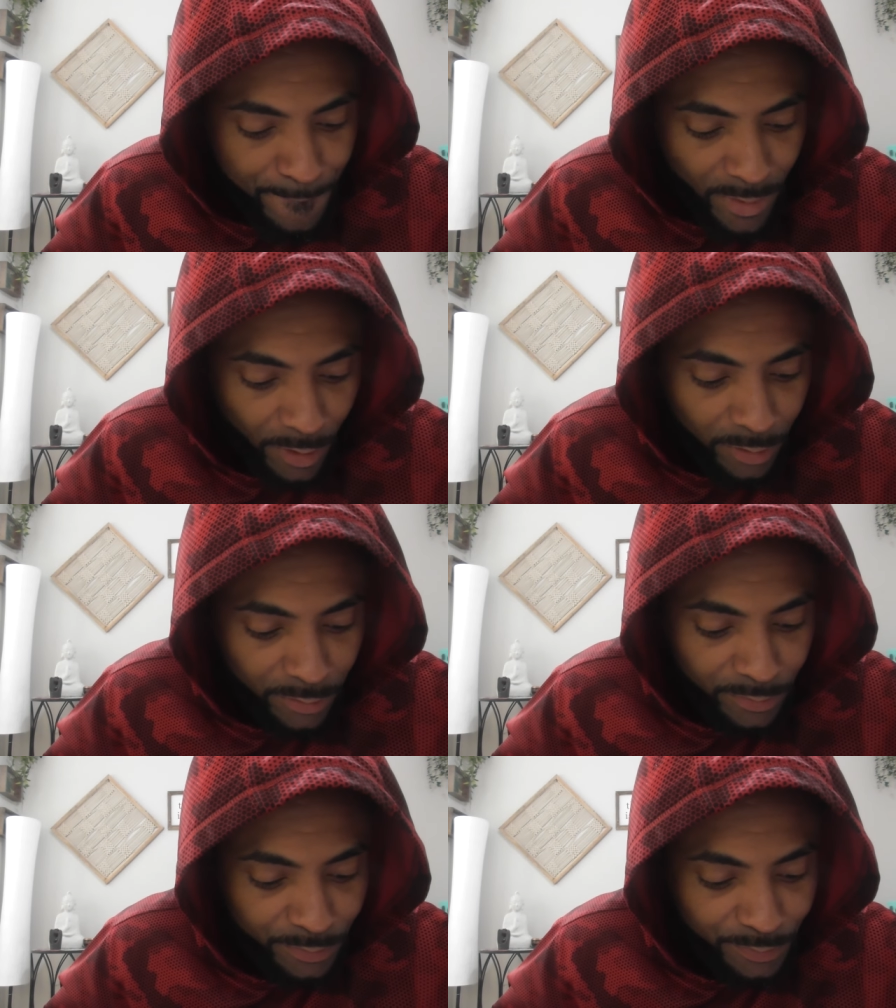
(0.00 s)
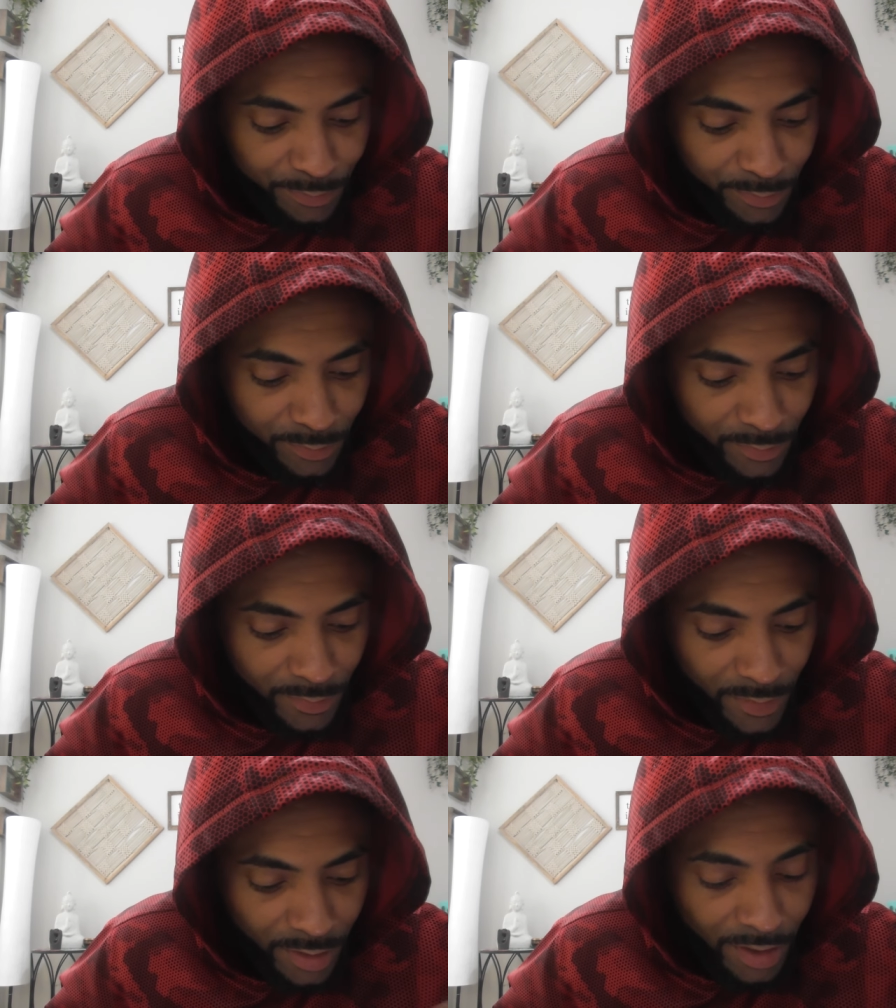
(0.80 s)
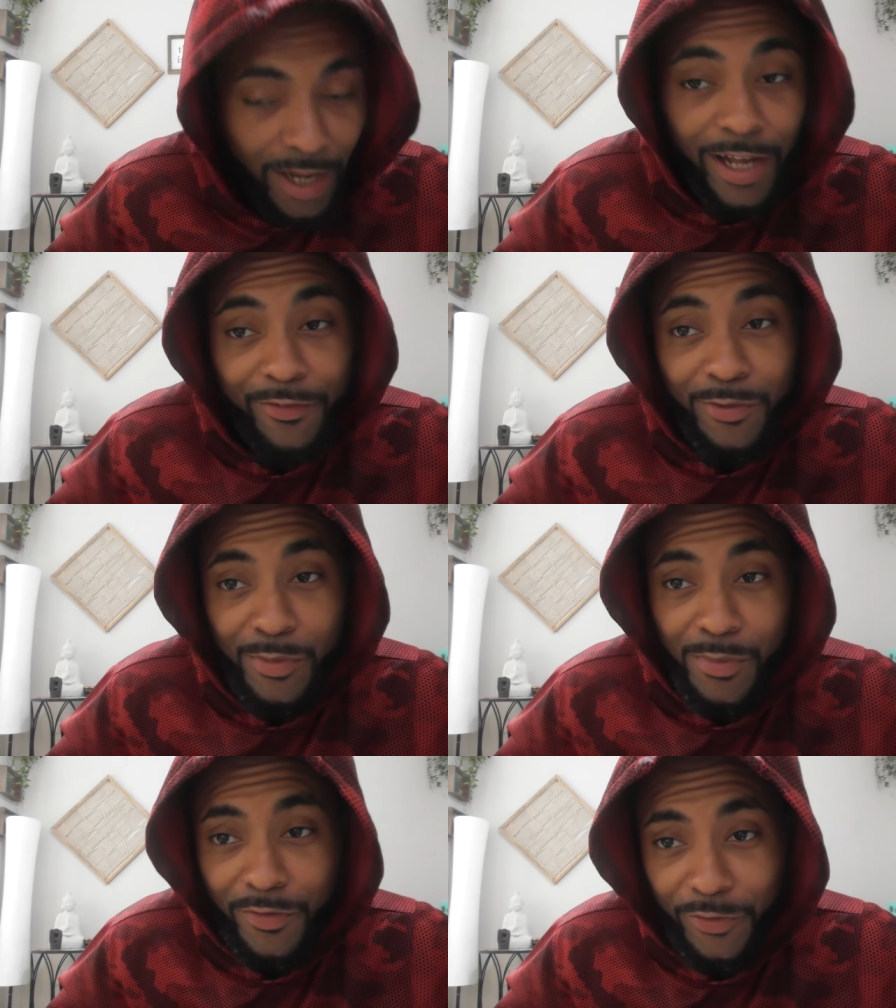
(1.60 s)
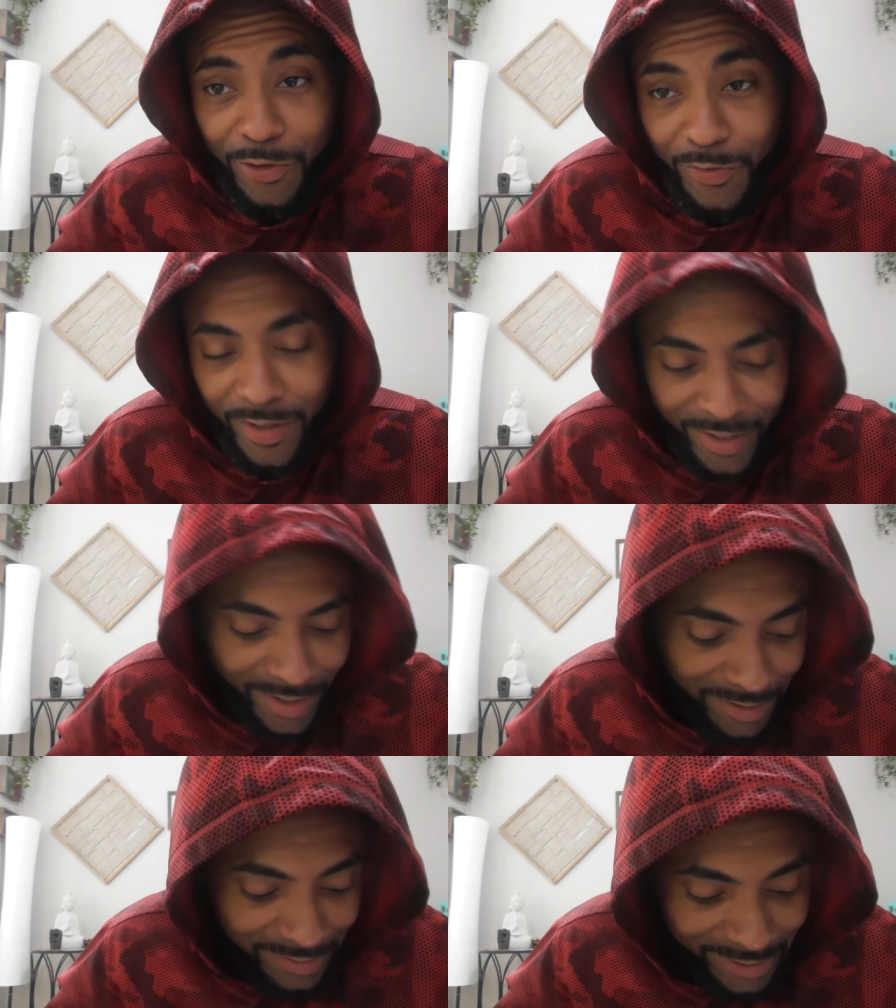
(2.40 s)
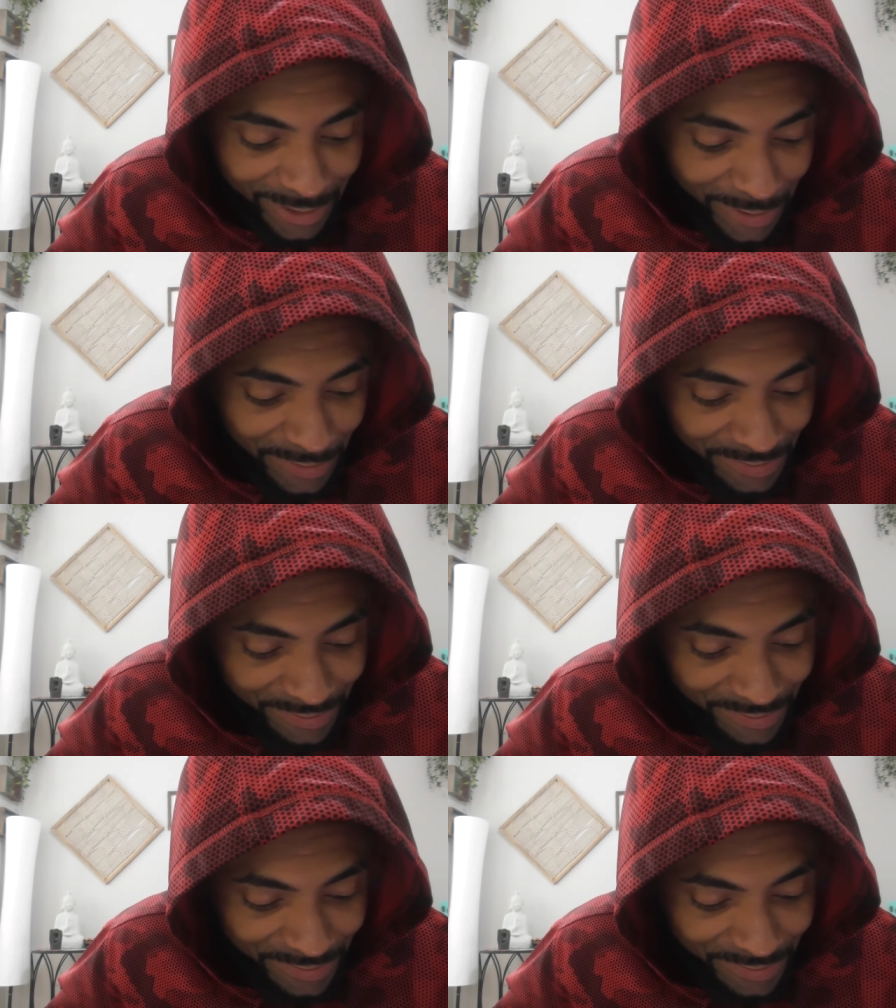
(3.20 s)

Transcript: I have them on my phone right now, so.